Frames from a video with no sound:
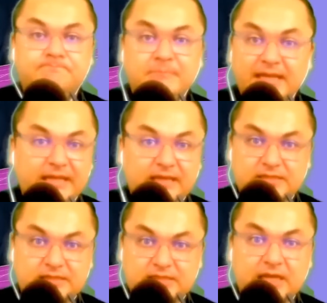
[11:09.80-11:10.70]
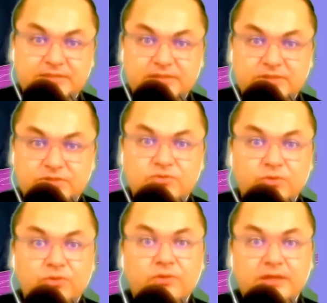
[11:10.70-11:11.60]
many exercises
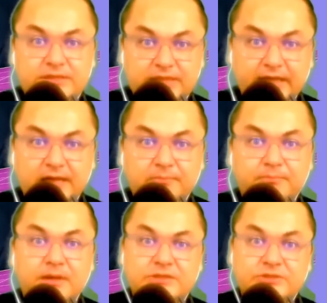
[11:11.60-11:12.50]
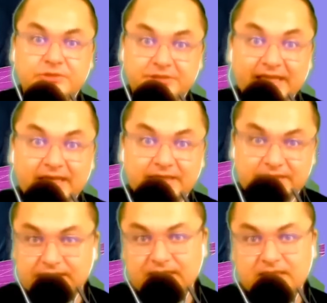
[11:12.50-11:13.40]
so you can take it and pass your
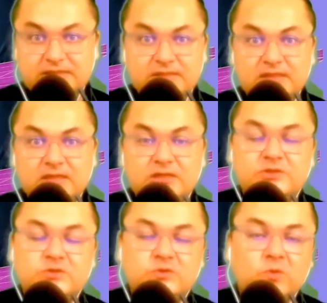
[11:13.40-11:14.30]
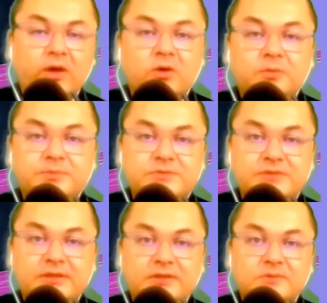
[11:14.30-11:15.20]
TKT test. So I hope to
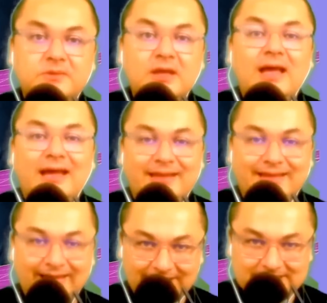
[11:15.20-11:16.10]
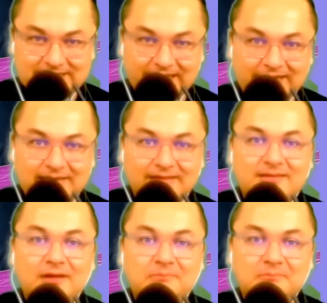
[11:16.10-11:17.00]
see you at
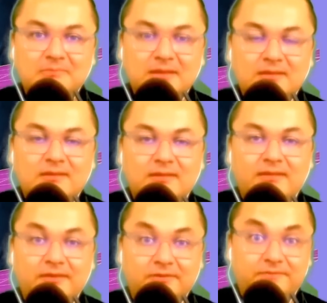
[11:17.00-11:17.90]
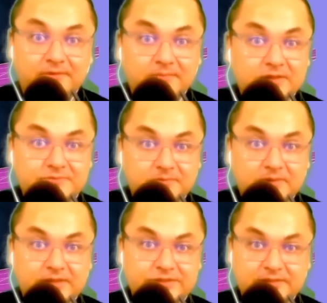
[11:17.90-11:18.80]
EnglishGain.com. Thank you very much for
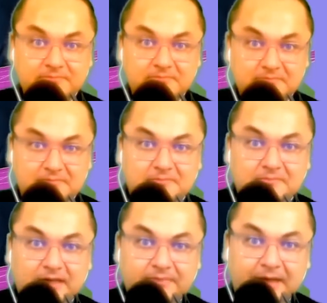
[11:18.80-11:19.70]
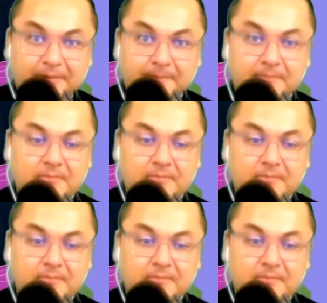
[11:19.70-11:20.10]
watching. Bye bye.